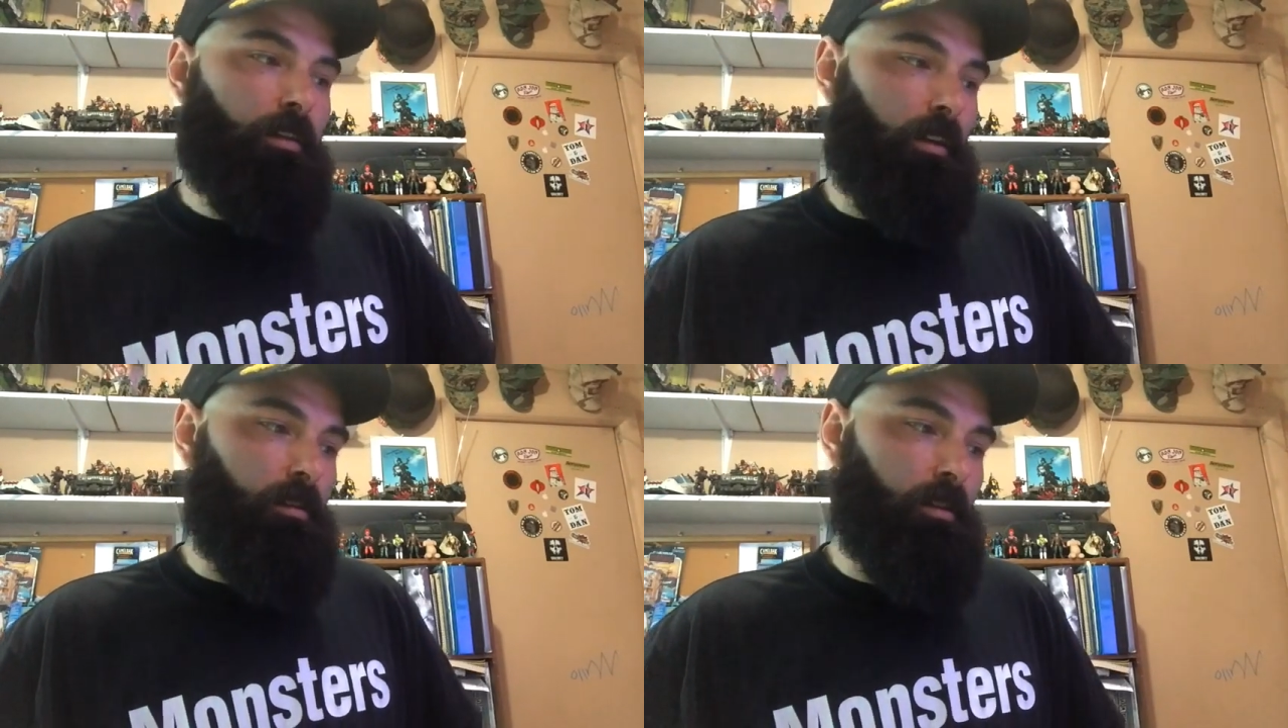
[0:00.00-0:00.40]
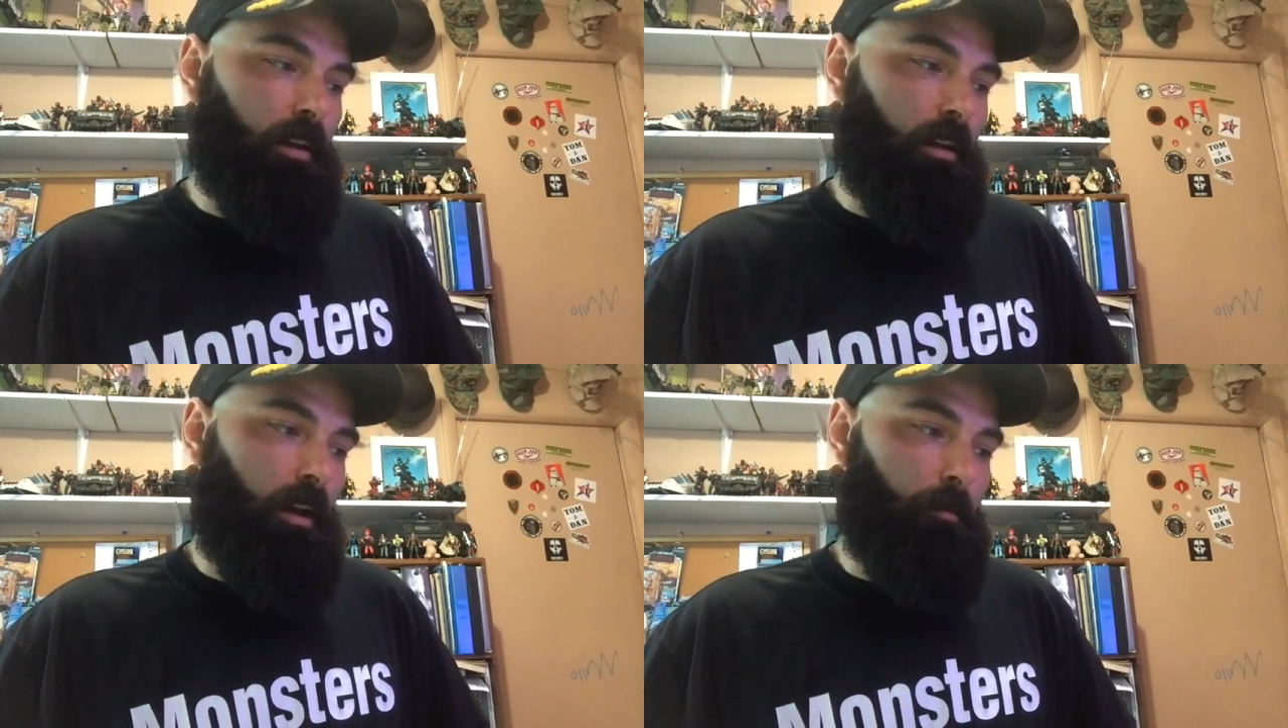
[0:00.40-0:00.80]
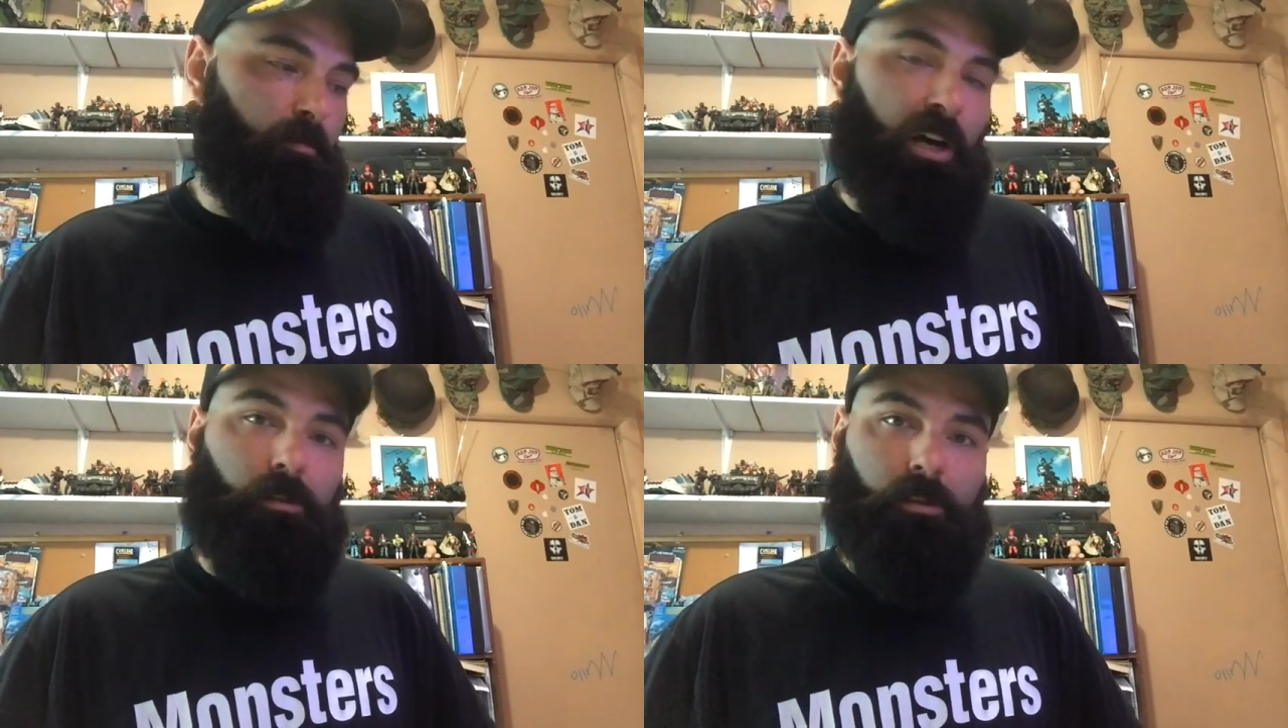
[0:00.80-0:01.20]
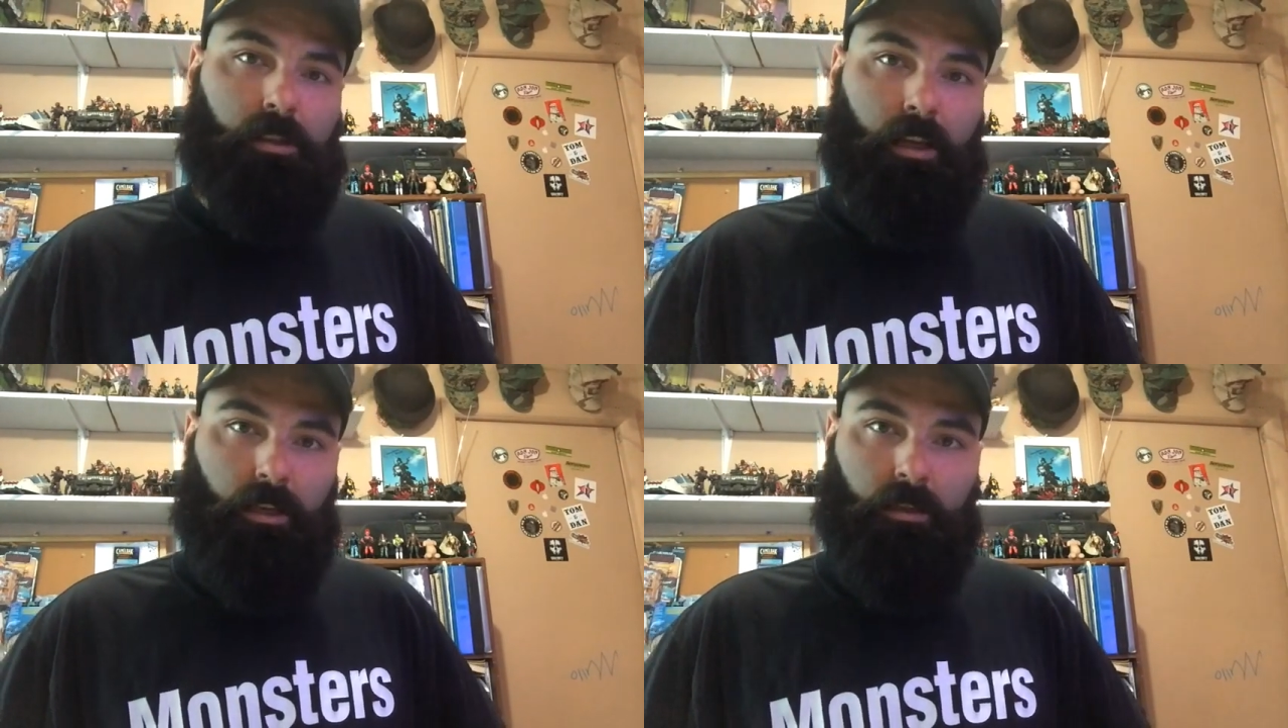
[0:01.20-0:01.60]
things that I'm
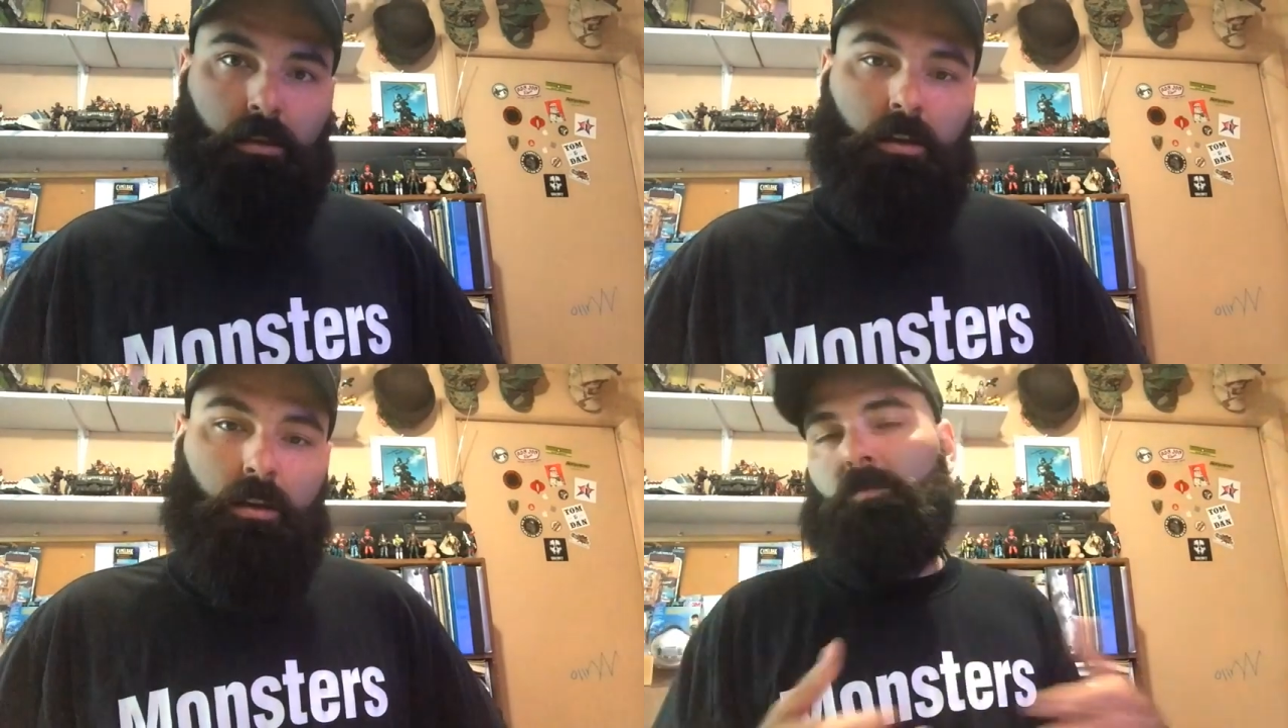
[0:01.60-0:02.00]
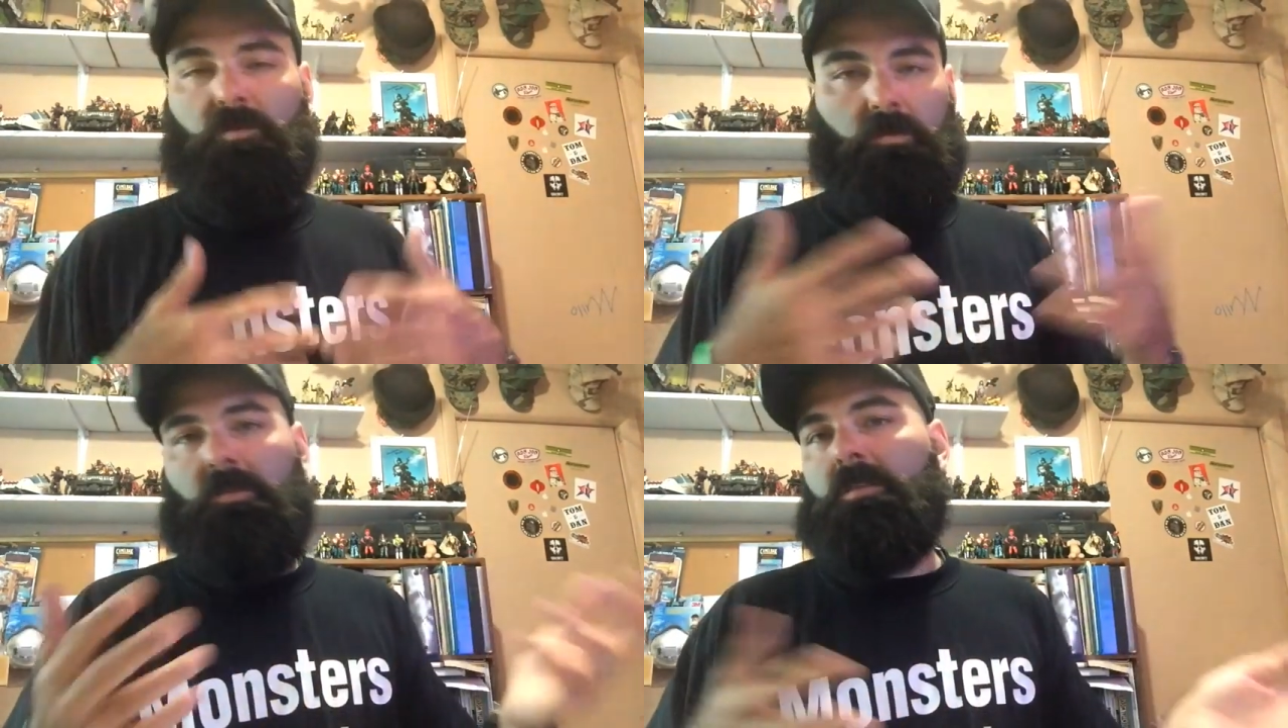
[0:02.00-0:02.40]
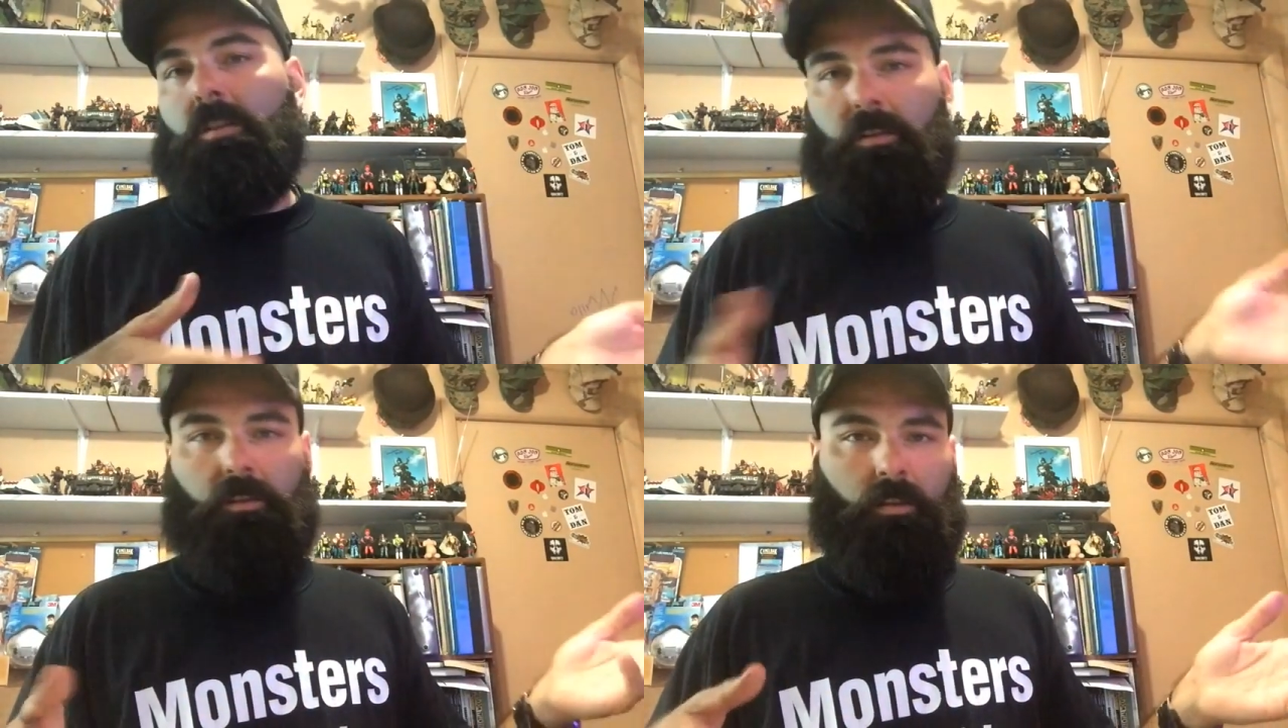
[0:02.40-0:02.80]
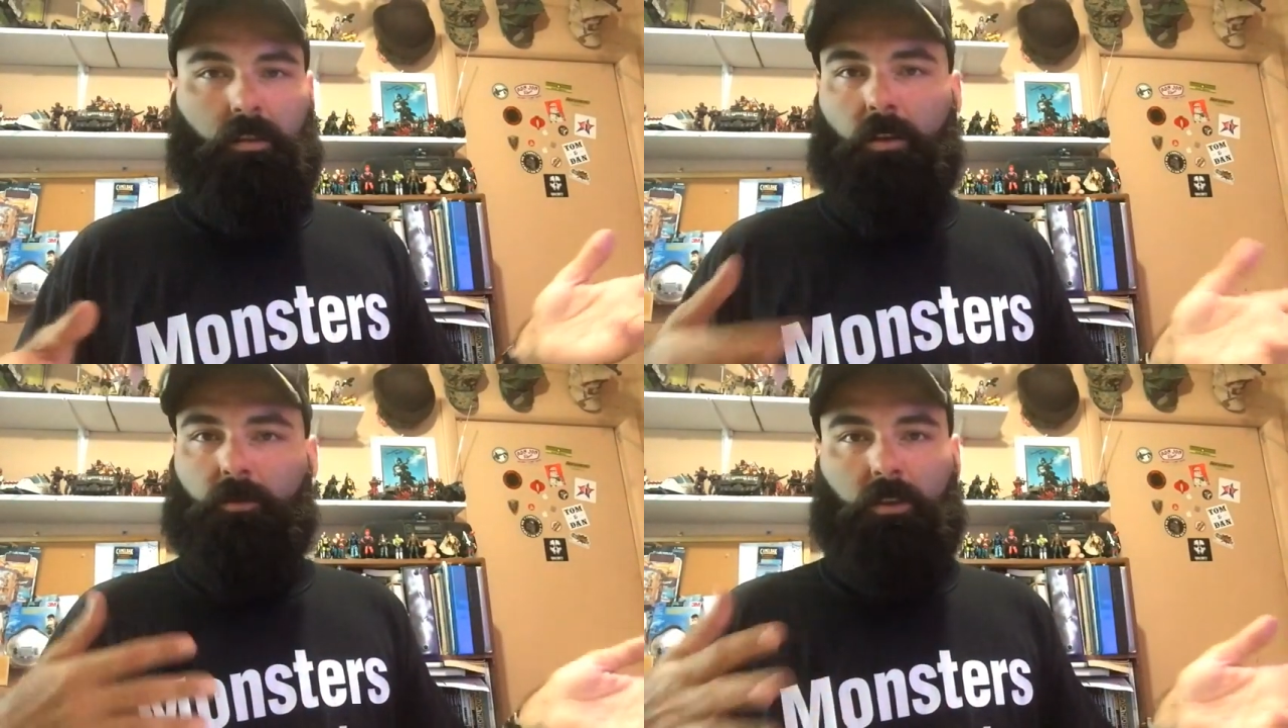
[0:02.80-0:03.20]
posting, and there's nothing
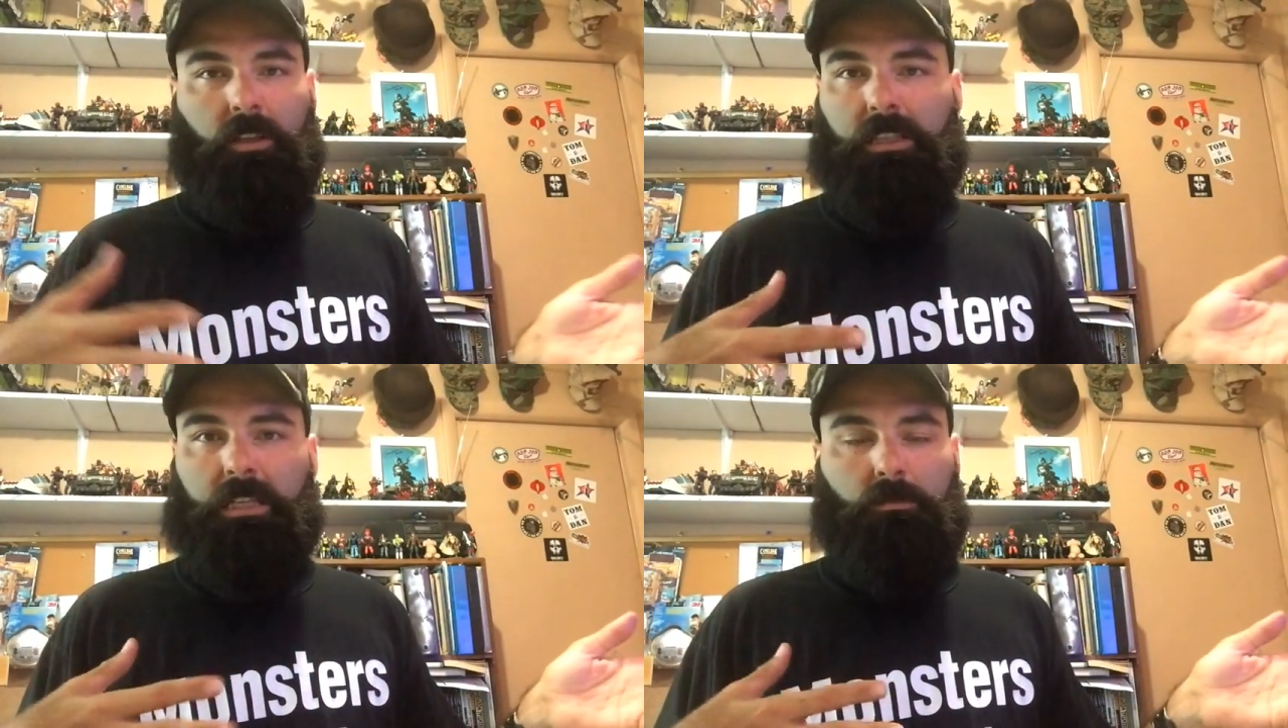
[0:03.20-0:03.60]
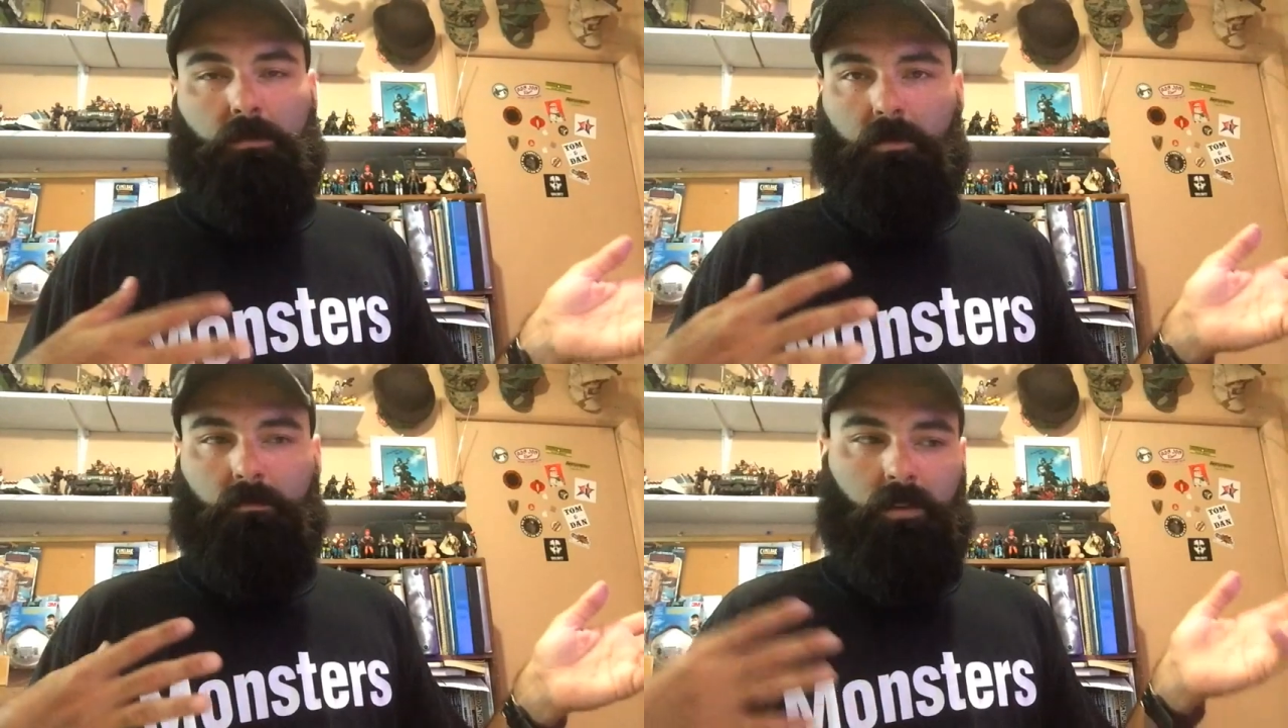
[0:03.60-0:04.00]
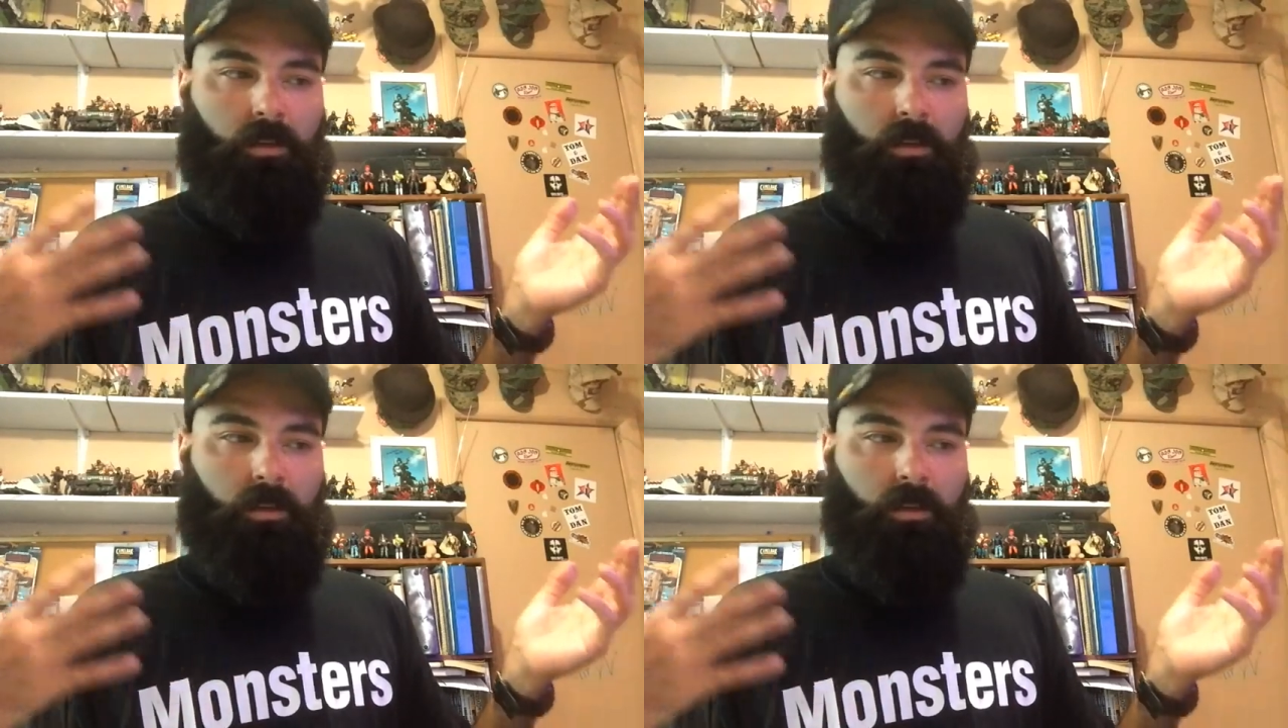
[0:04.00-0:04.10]
that I really deem